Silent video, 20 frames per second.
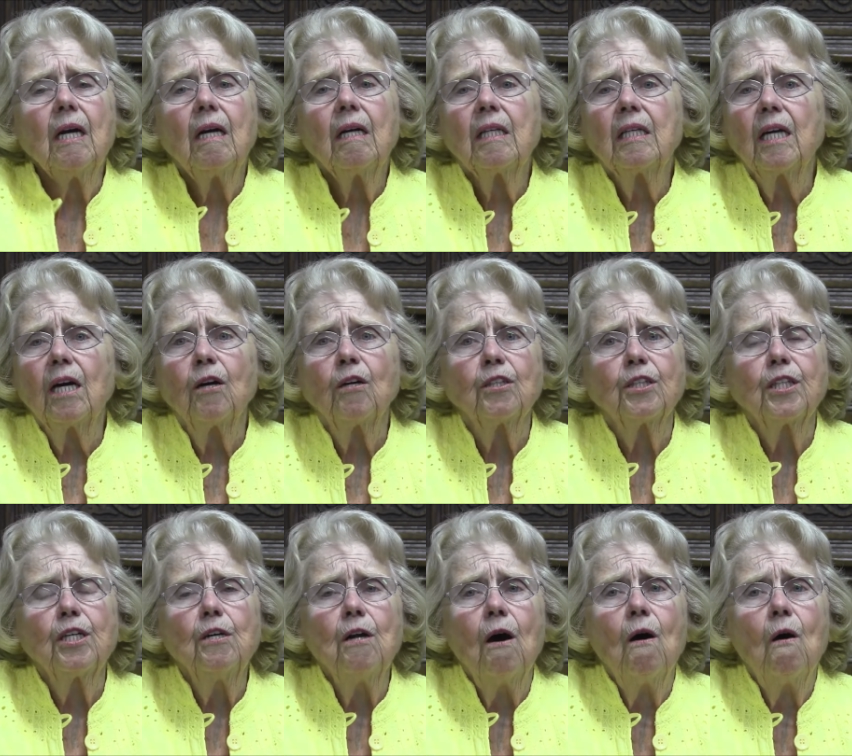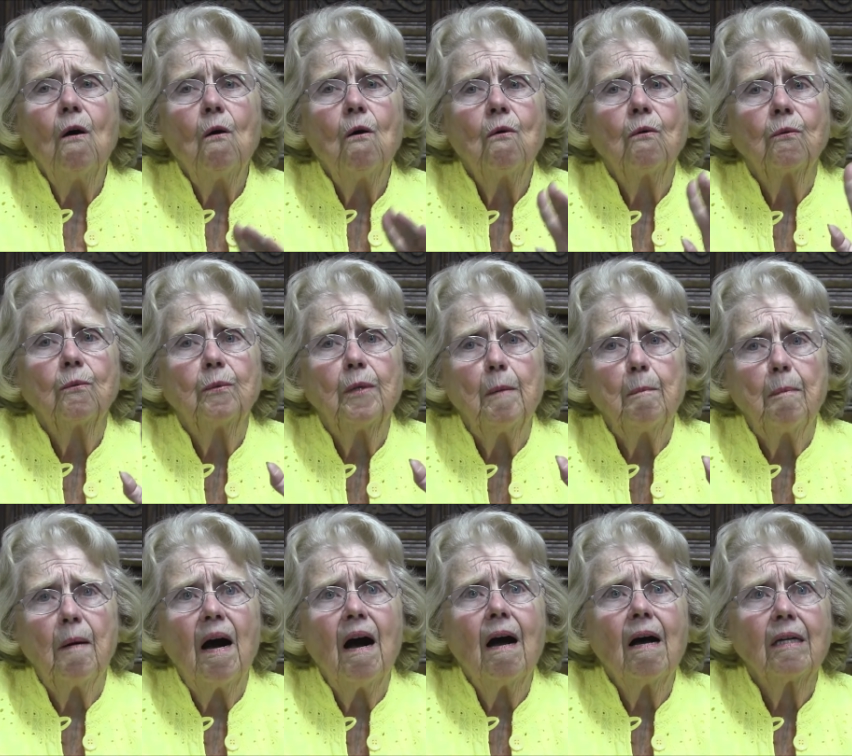there's no
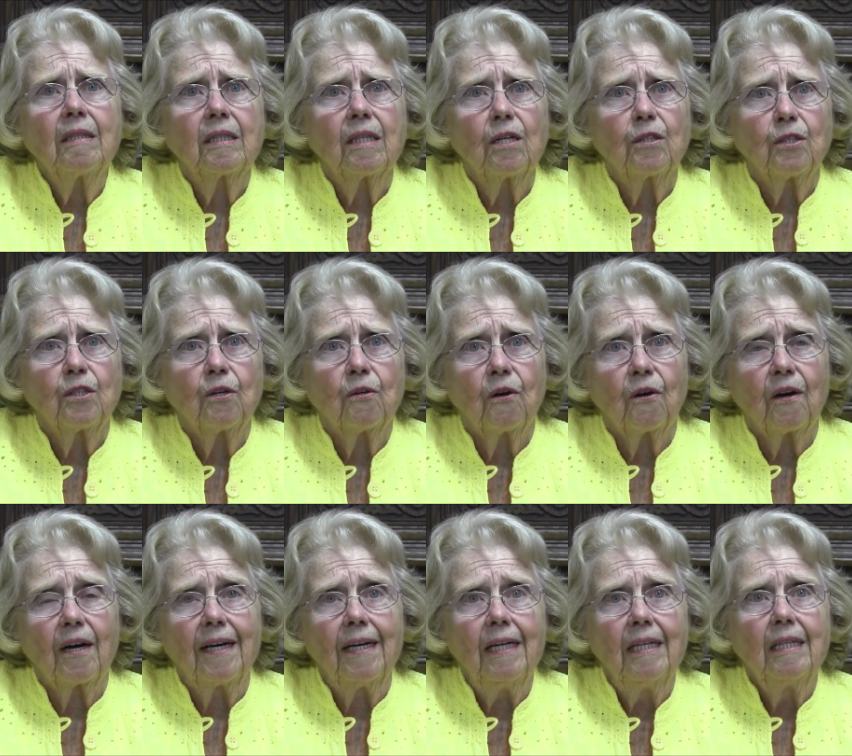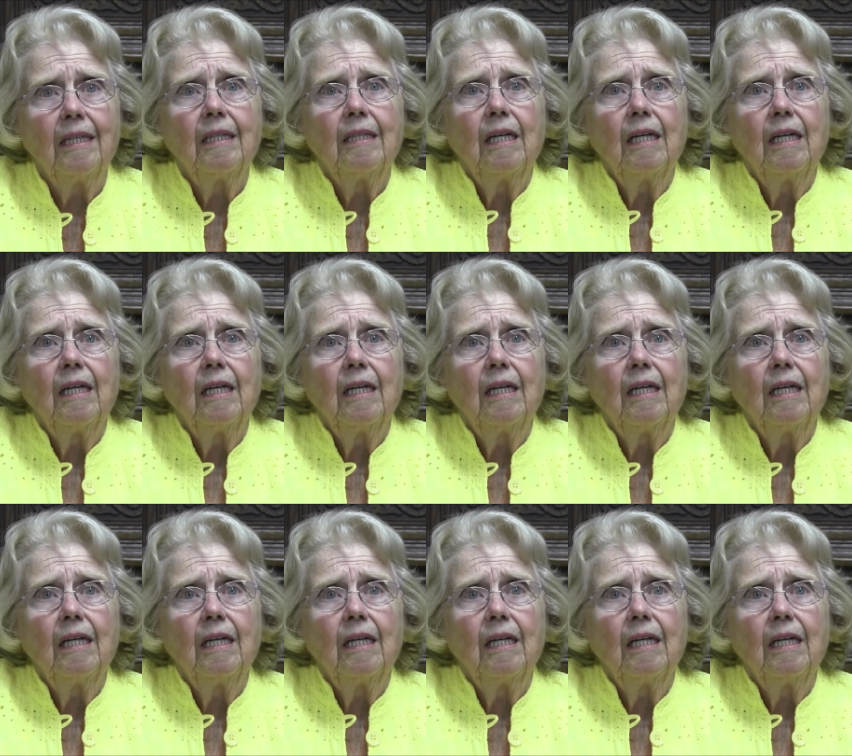repository